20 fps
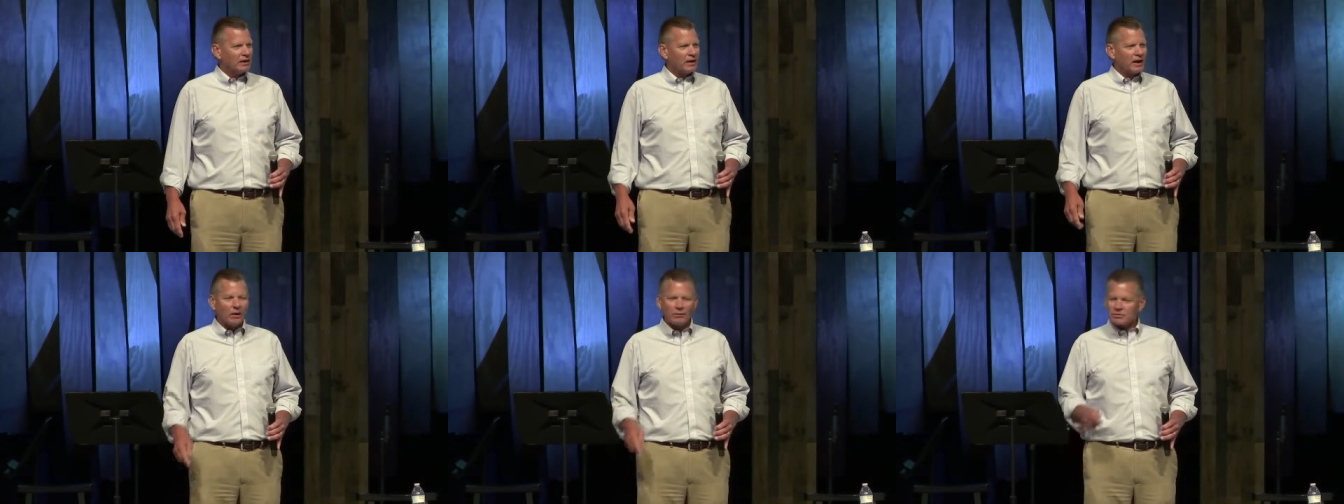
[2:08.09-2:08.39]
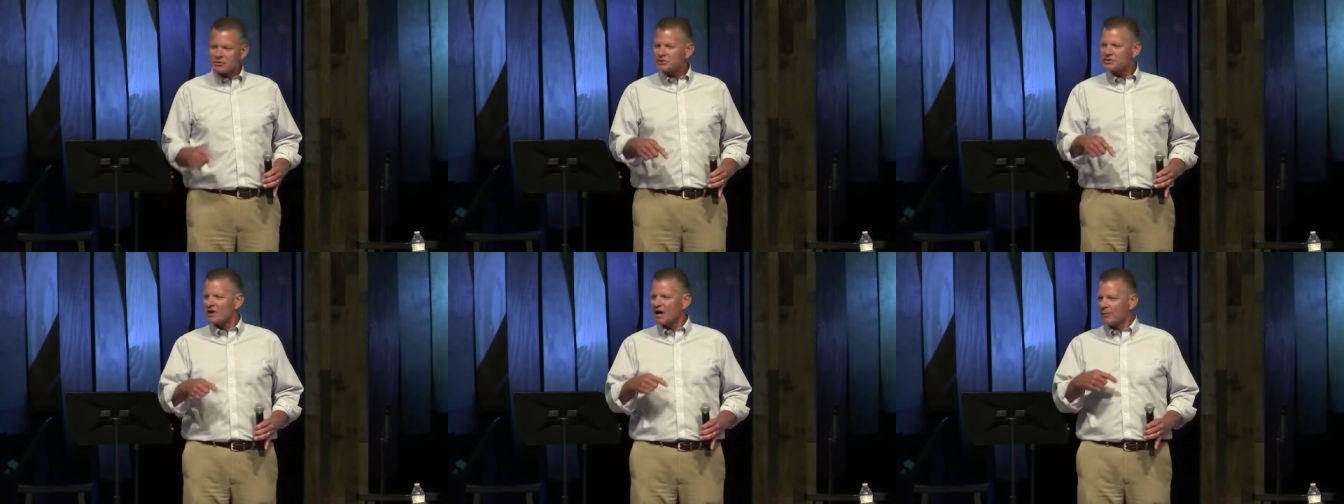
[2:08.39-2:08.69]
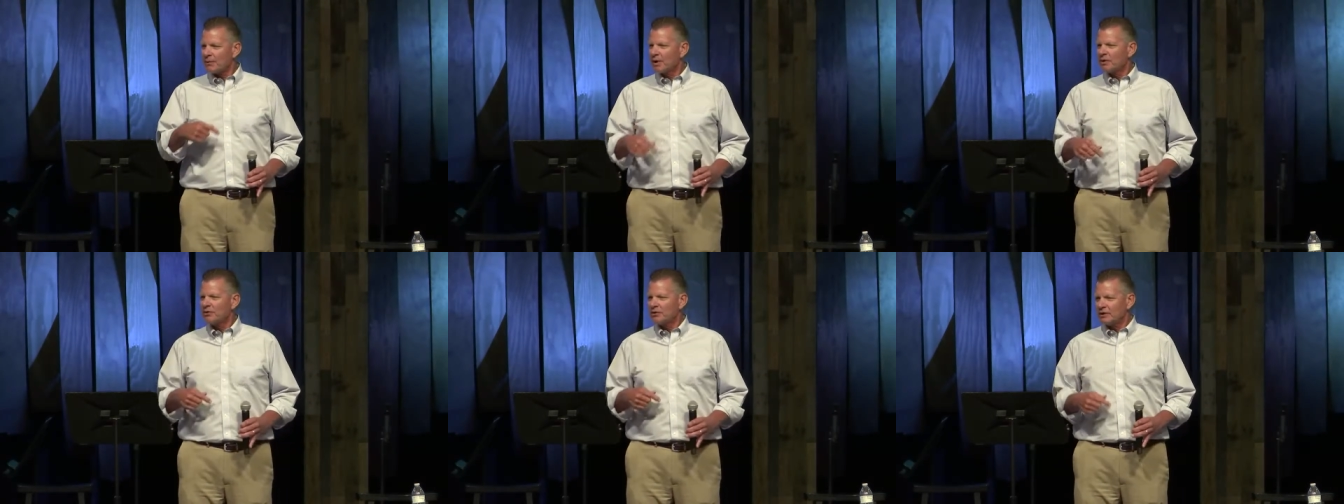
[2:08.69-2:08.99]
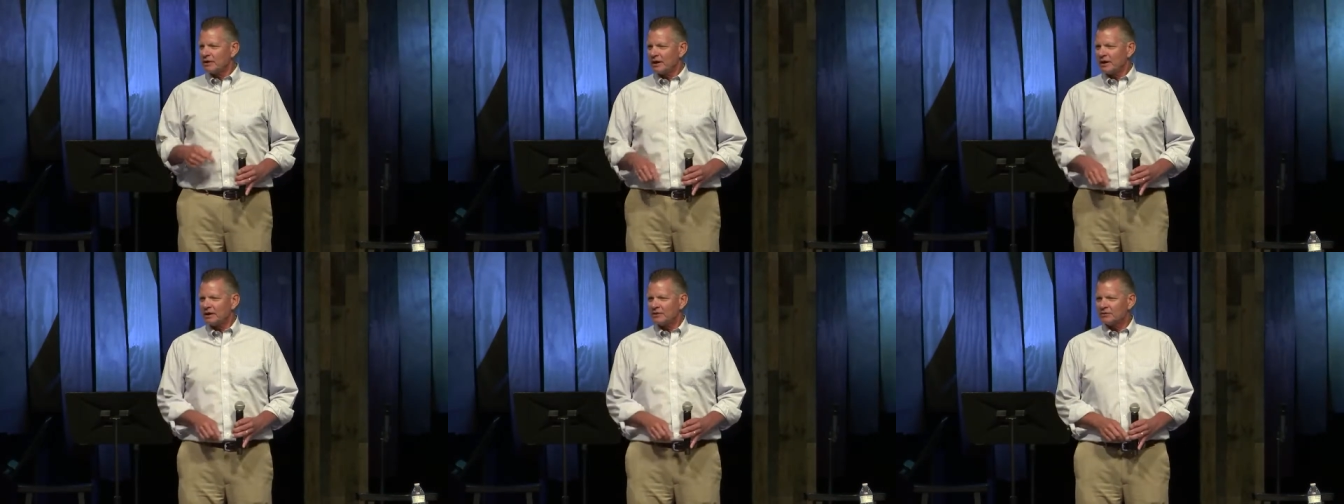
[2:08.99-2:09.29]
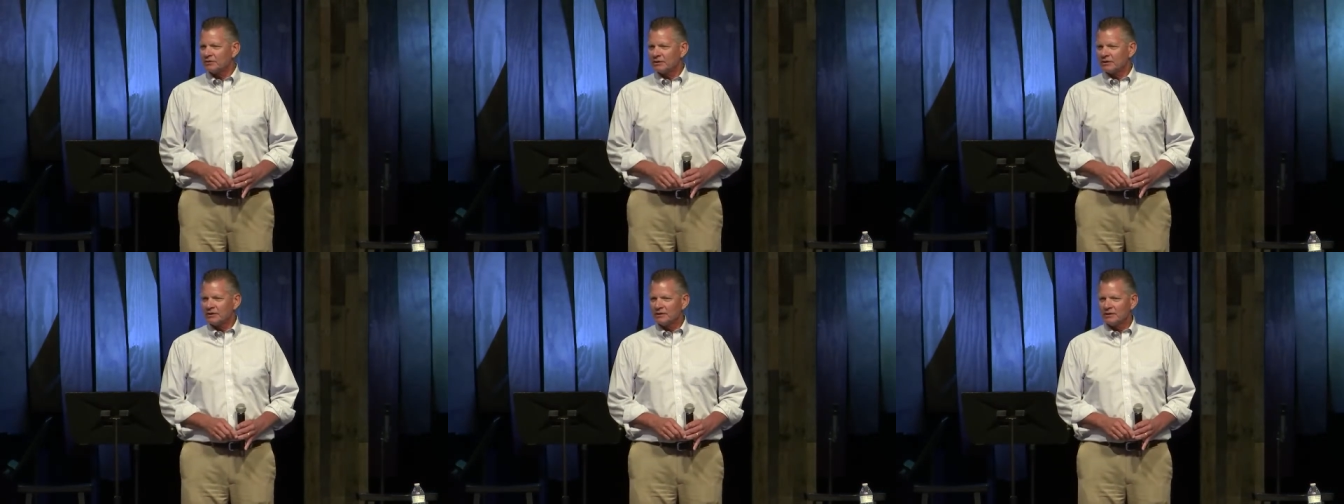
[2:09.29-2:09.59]
That was a time I couldn't
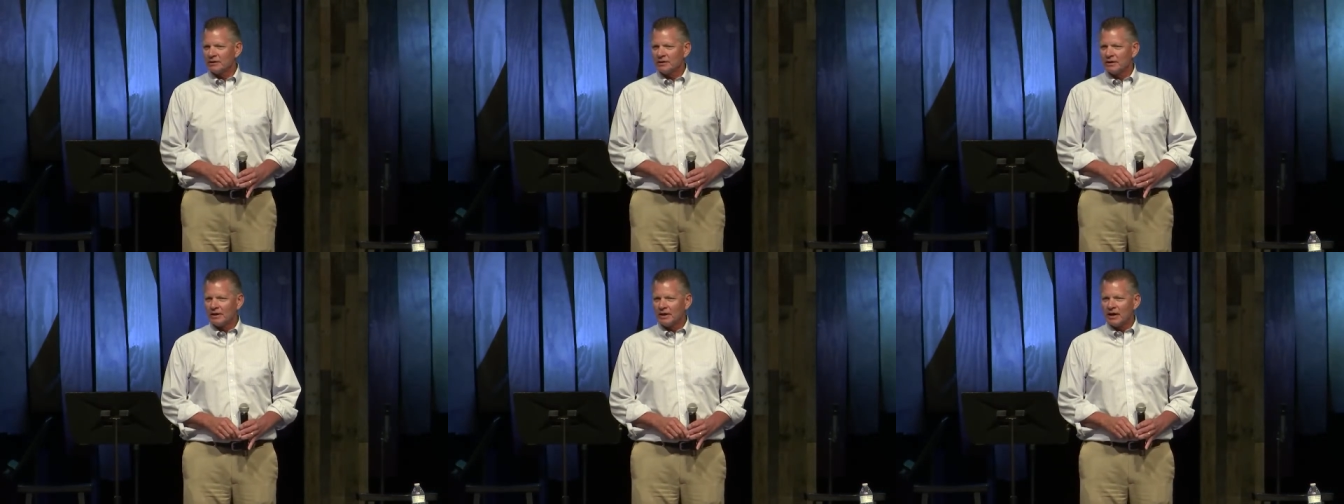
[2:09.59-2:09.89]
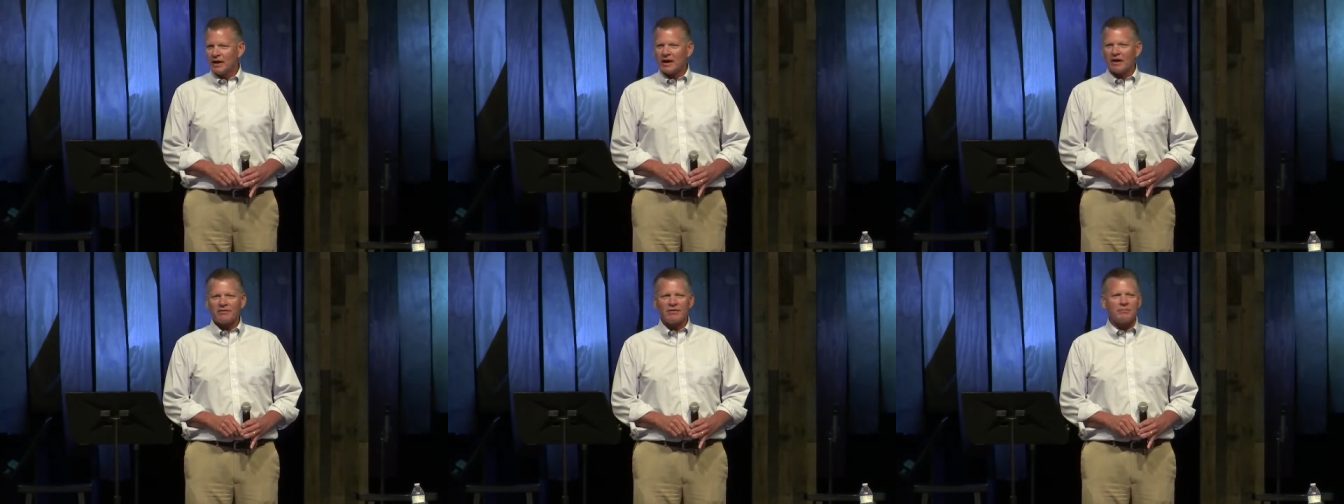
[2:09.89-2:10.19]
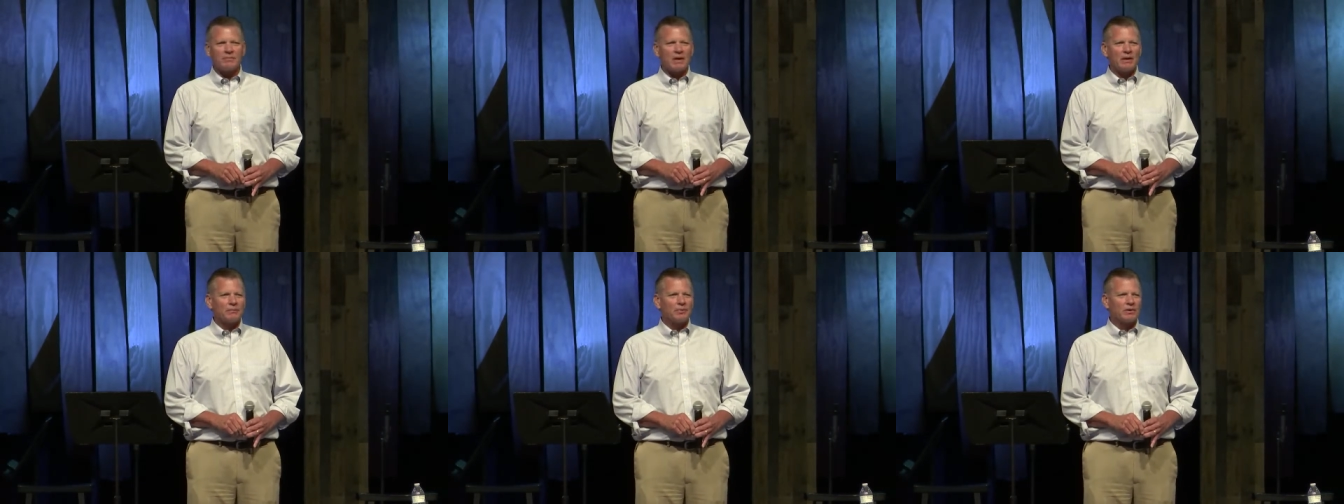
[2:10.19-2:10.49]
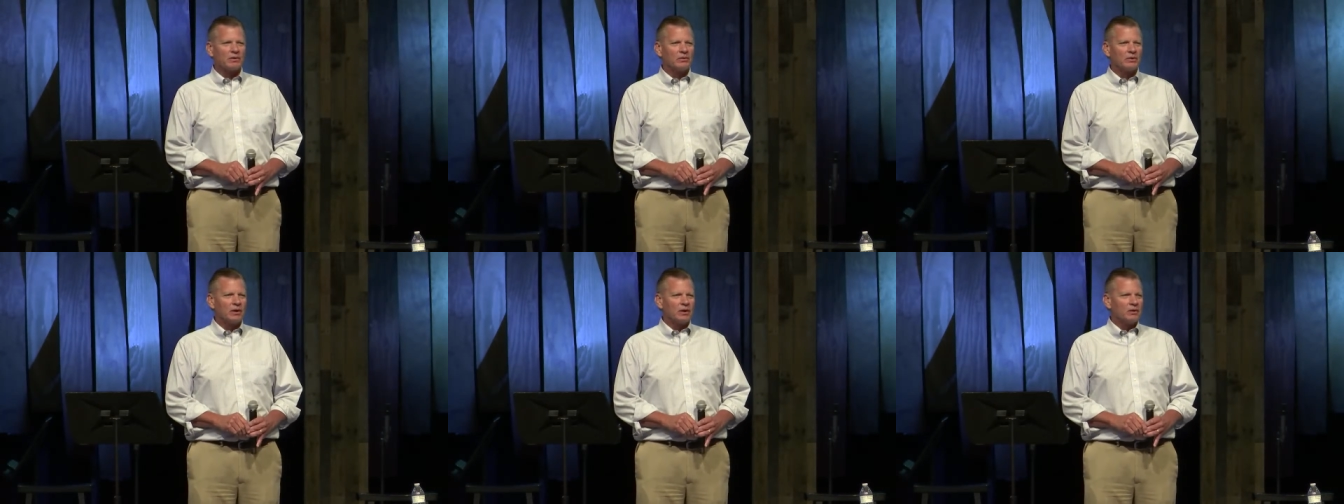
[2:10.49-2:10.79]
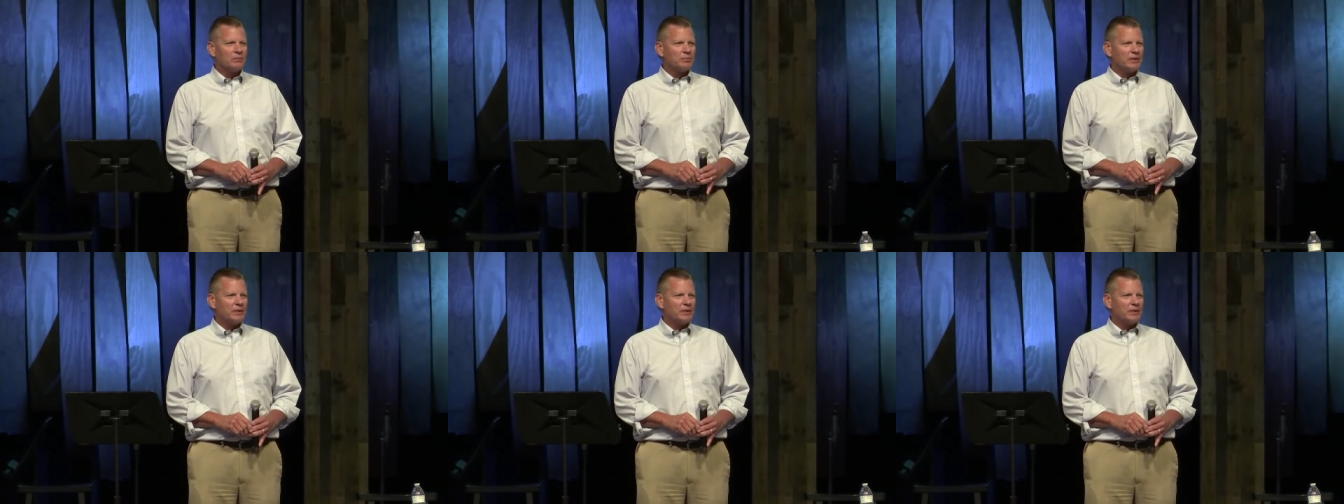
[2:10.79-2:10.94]
handle it. And I remember